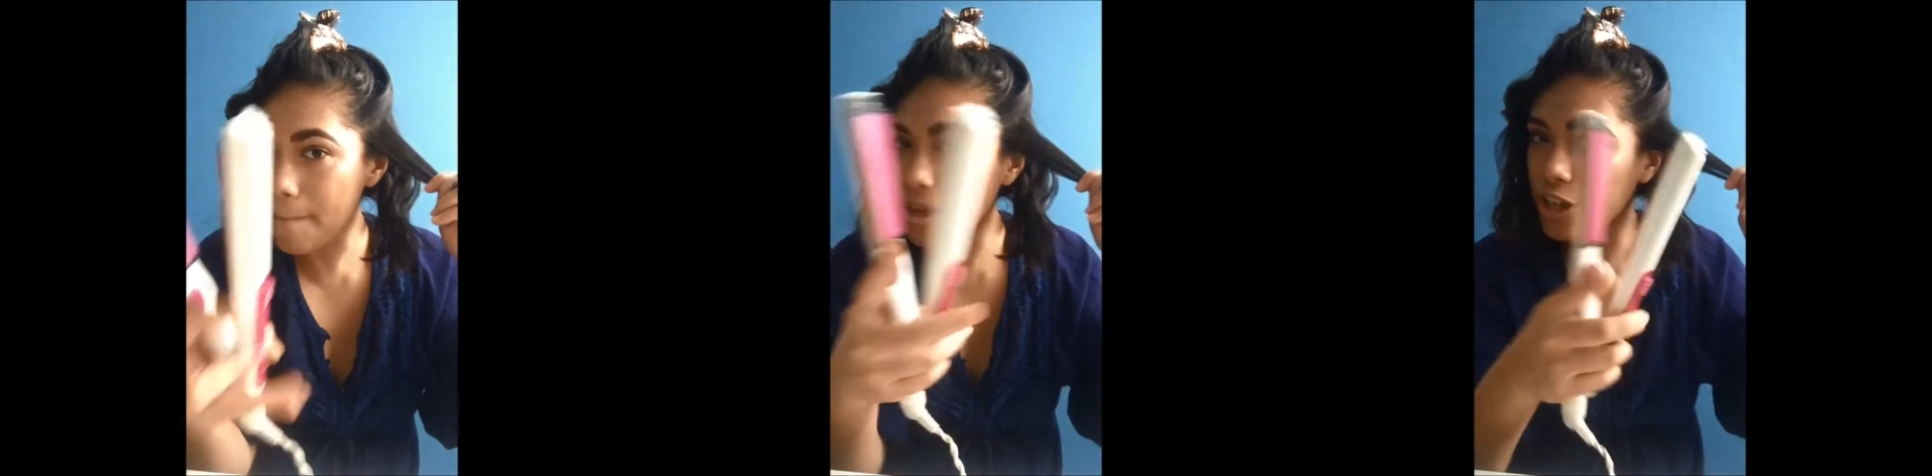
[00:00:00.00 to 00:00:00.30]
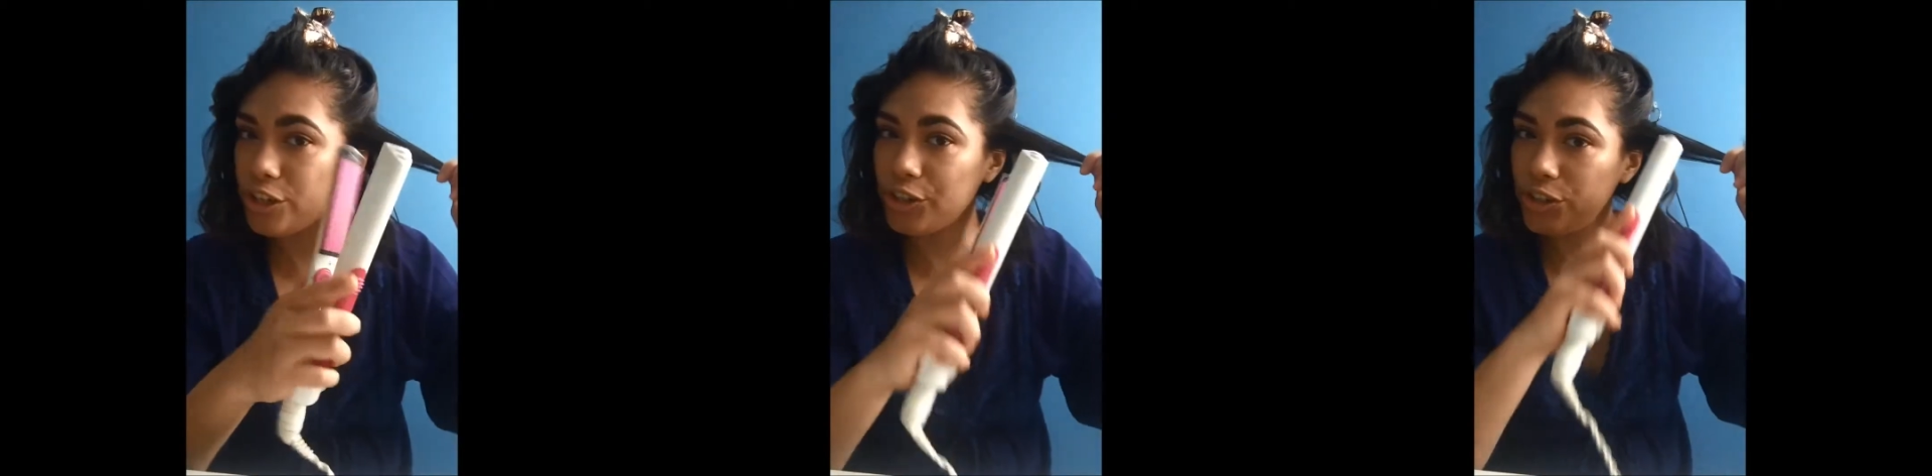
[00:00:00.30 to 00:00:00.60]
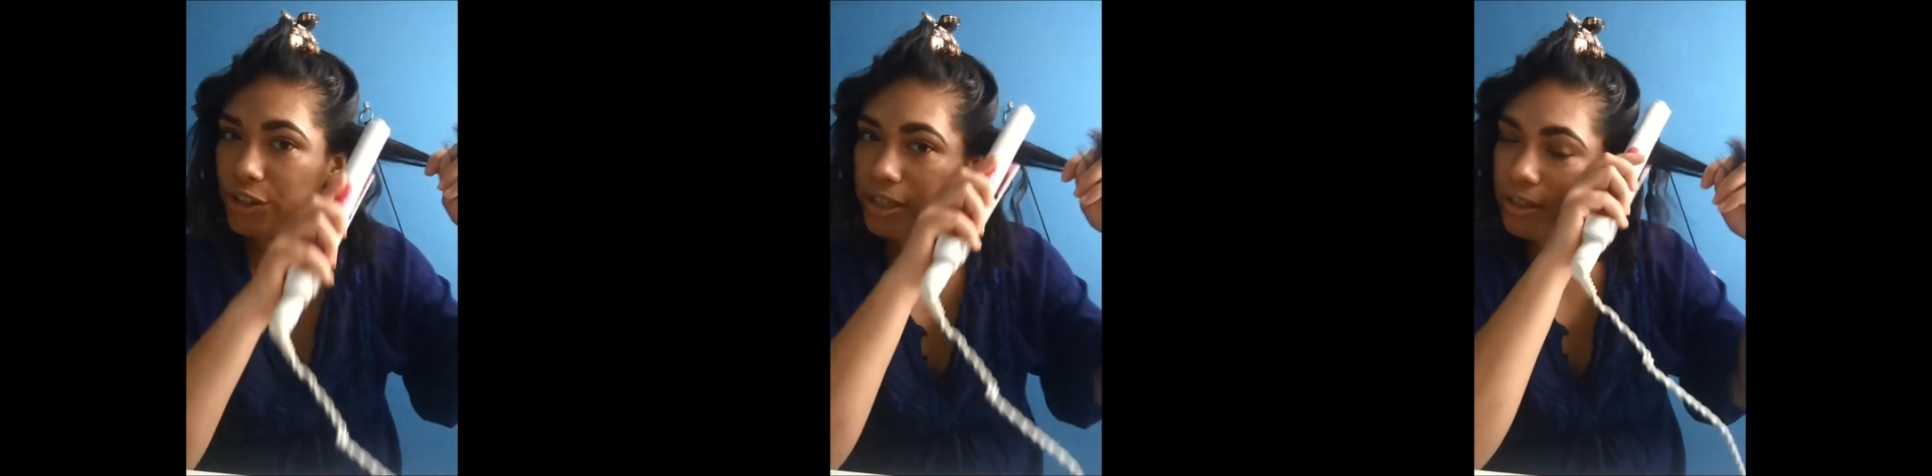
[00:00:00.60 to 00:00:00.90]

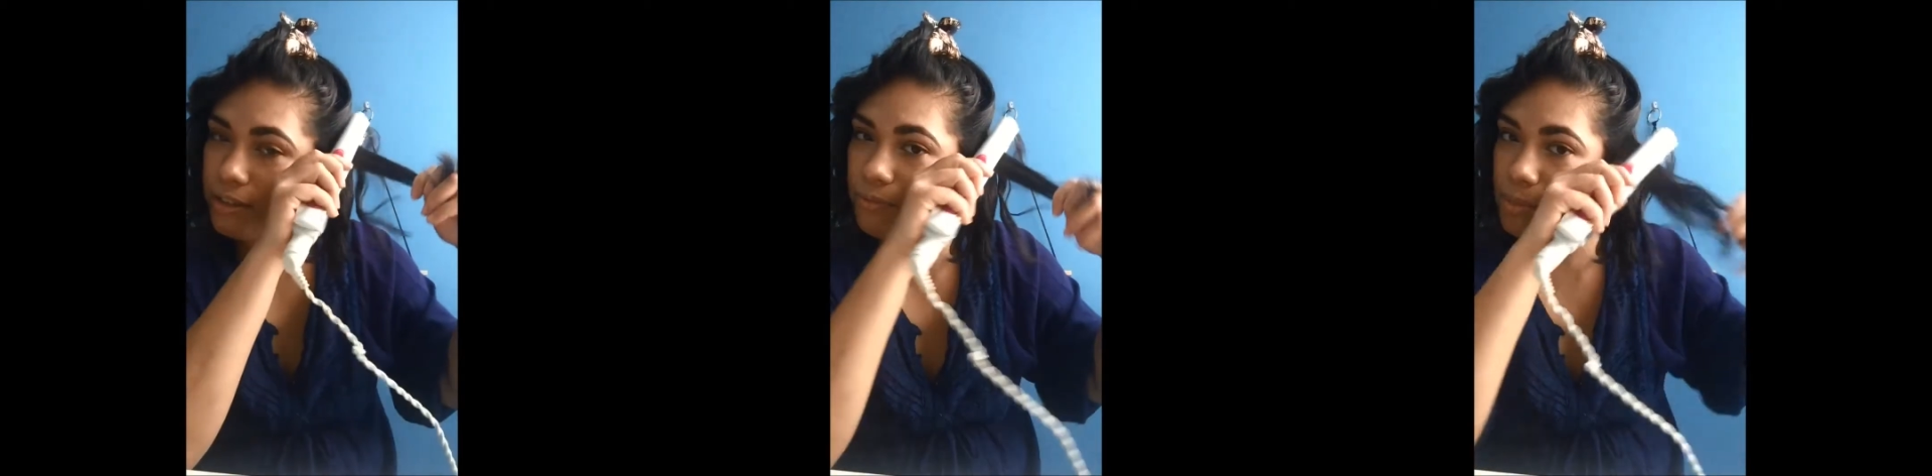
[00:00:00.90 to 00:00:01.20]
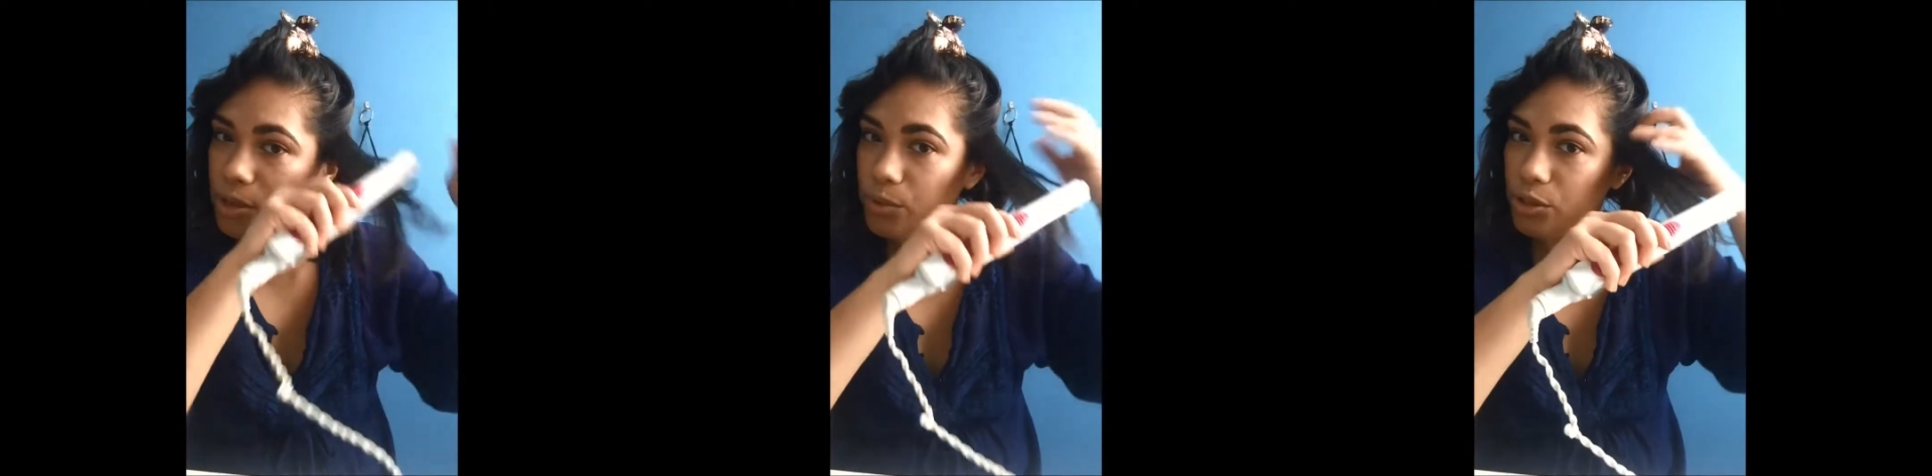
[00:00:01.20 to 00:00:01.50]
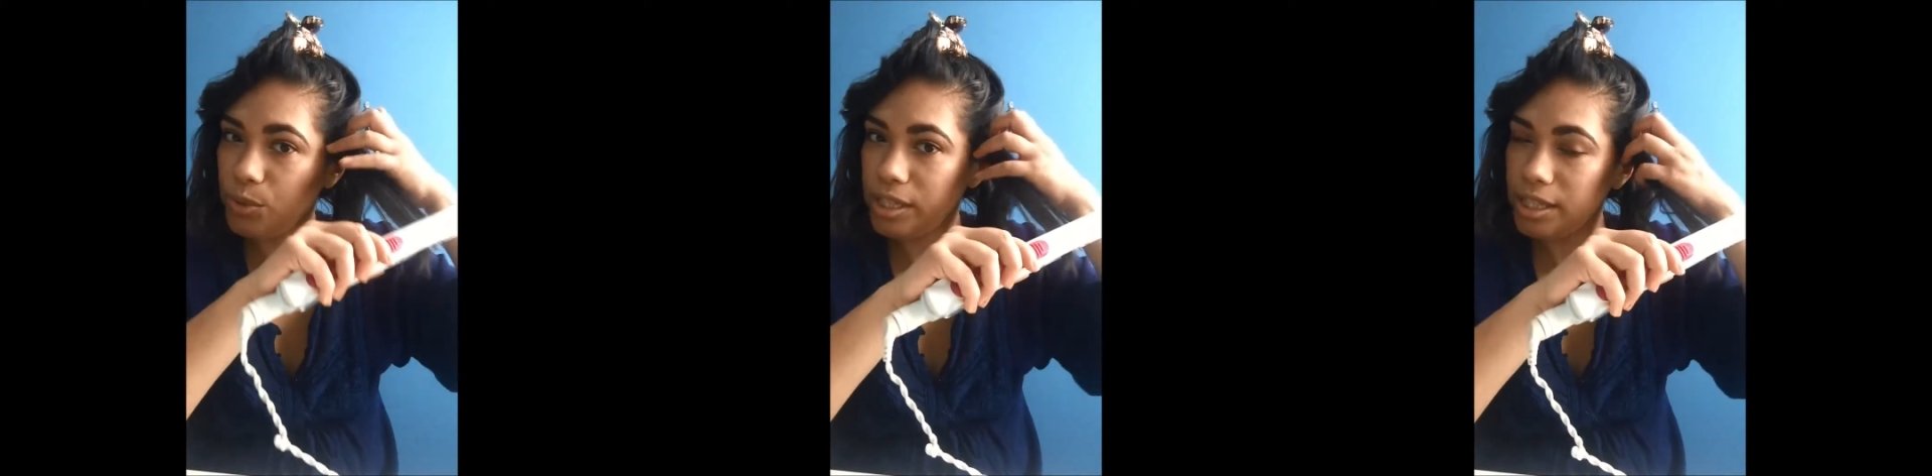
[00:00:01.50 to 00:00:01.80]
pictures of me with
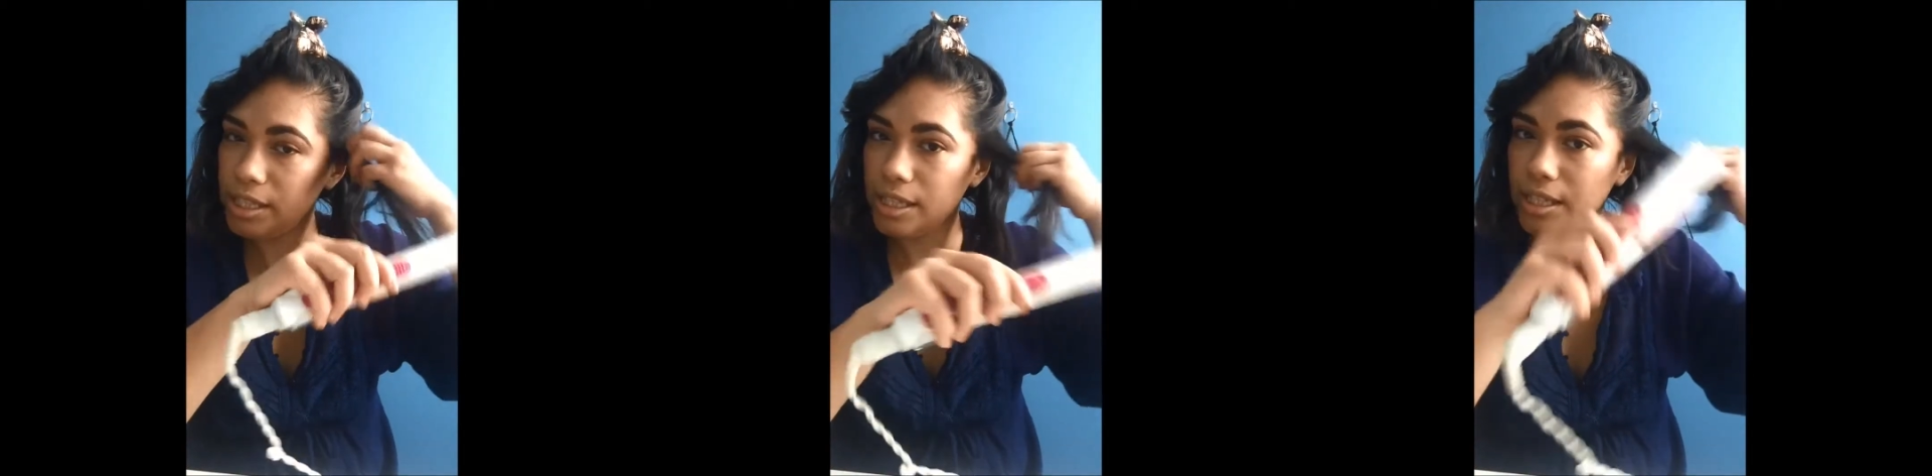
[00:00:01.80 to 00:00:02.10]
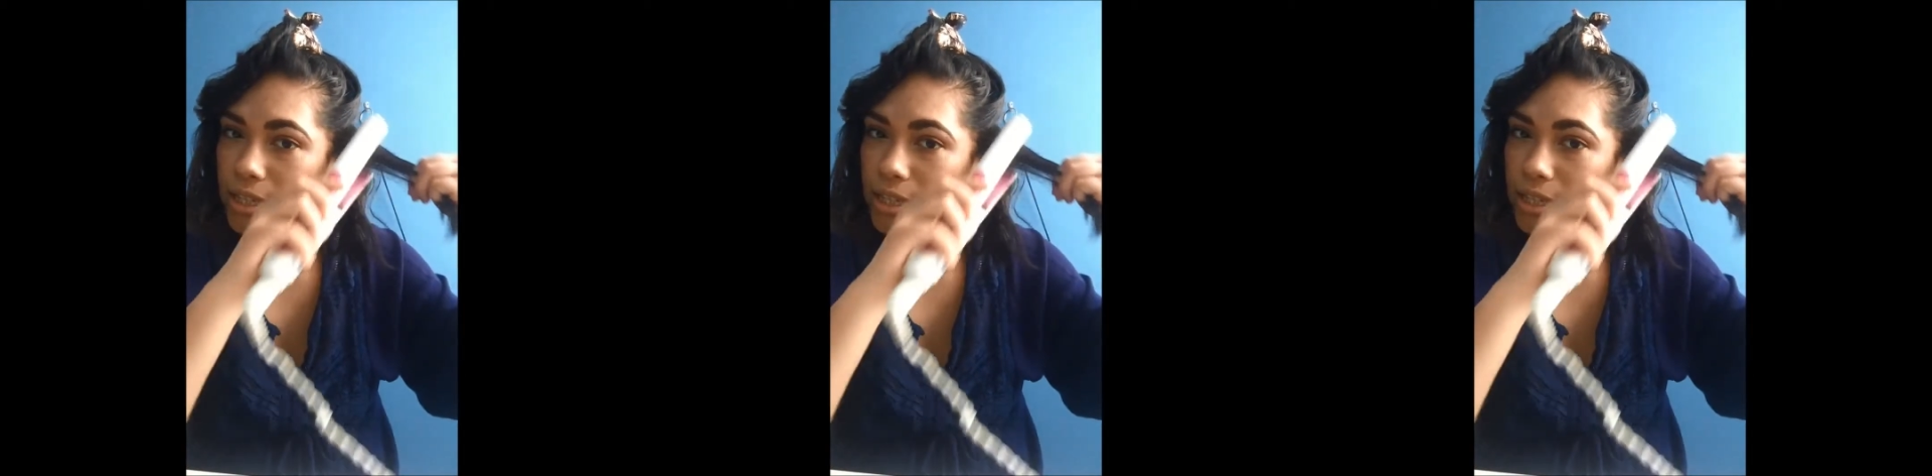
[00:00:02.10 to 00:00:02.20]
twists